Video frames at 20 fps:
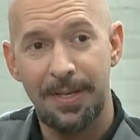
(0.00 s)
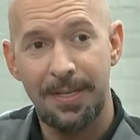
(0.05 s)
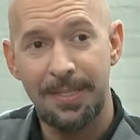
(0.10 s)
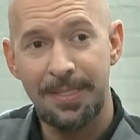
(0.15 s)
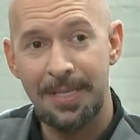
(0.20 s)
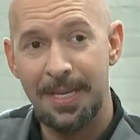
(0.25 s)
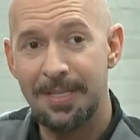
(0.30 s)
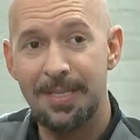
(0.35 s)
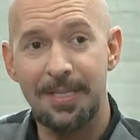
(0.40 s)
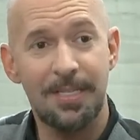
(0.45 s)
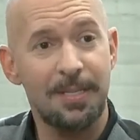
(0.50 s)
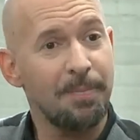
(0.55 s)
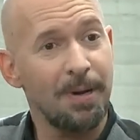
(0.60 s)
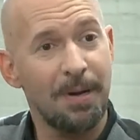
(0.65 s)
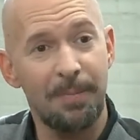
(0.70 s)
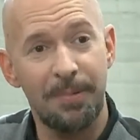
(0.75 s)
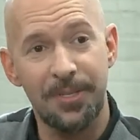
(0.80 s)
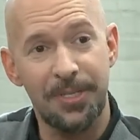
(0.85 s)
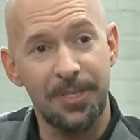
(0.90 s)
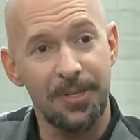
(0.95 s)
sent it to
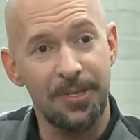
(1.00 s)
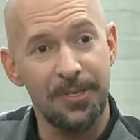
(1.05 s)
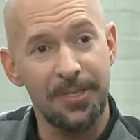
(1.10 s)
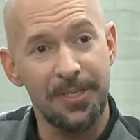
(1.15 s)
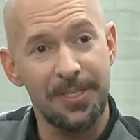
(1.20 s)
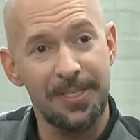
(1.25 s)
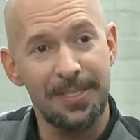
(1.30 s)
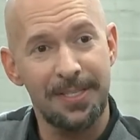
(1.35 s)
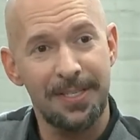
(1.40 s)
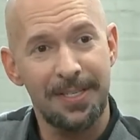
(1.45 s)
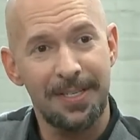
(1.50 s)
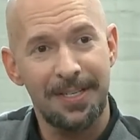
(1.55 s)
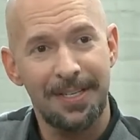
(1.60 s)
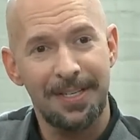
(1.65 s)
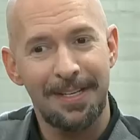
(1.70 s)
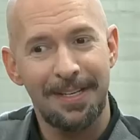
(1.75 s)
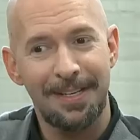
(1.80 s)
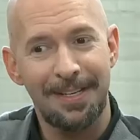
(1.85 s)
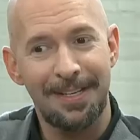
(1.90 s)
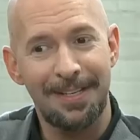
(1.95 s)
publishers
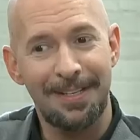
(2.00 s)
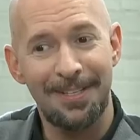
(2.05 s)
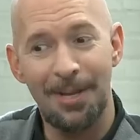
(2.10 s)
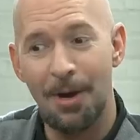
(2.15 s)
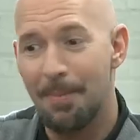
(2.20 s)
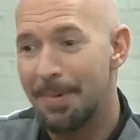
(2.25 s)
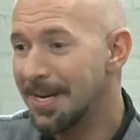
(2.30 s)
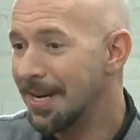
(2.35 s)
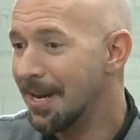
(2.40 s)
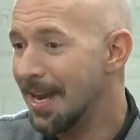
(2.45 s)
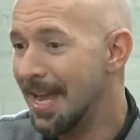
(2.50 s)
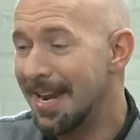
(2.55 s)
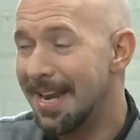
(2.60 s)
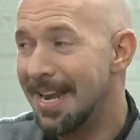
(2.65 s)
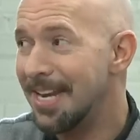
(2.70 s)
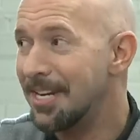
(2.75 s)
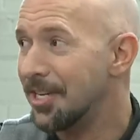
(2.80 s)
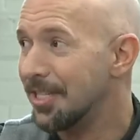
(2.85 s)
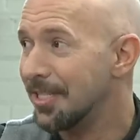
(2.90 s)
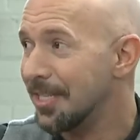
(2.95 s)
nobody and
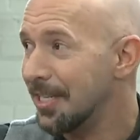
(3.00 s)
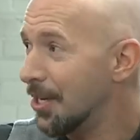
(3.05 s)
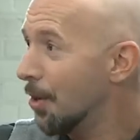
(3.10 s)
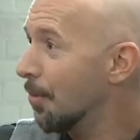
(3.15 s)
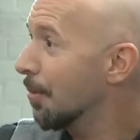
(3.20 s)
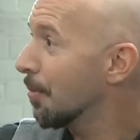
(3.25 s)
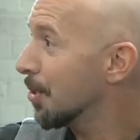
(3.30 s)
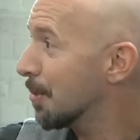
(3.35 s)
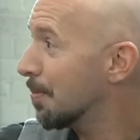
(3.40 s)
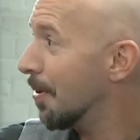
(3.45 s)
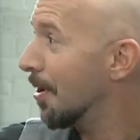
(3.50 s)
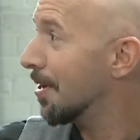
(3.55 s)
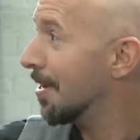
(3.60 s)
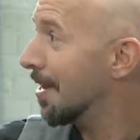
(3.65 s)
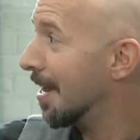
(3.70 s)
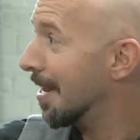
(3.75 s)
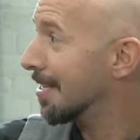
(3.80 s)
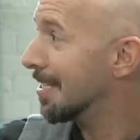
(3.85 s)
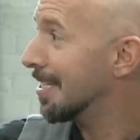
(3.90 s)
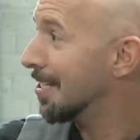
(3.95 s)
agents and no one responded
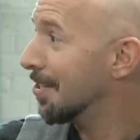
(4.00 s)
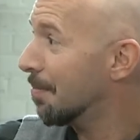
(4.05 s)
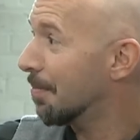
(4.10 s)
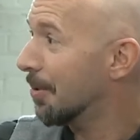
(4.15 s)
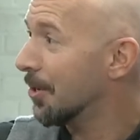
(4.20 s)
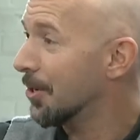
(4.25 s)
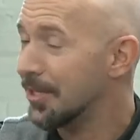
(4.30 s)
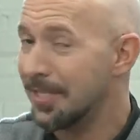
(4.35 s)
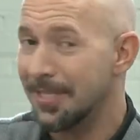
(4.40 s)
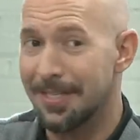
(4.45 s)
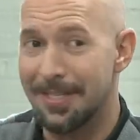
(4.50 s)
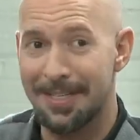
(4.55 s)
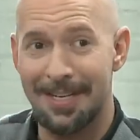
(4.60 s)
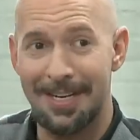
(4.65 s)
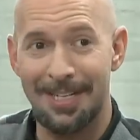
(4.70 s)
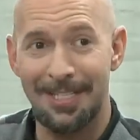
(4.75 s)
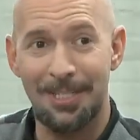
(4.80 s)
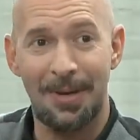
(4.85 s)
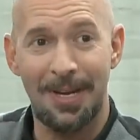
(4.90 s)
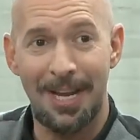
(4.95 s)
not a single person
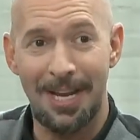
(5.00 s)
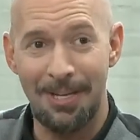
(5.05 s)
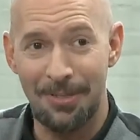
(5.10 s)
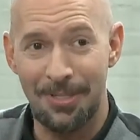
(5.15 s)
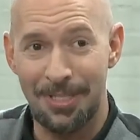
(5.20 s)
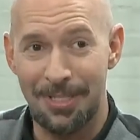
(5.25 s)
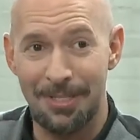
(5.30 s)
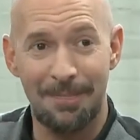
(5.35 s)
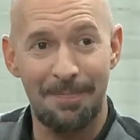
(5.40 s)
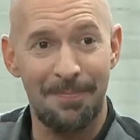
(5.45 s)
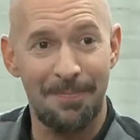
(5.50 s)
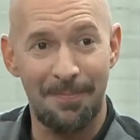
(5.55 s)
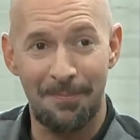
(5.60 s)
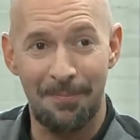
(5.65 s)
and so i got used to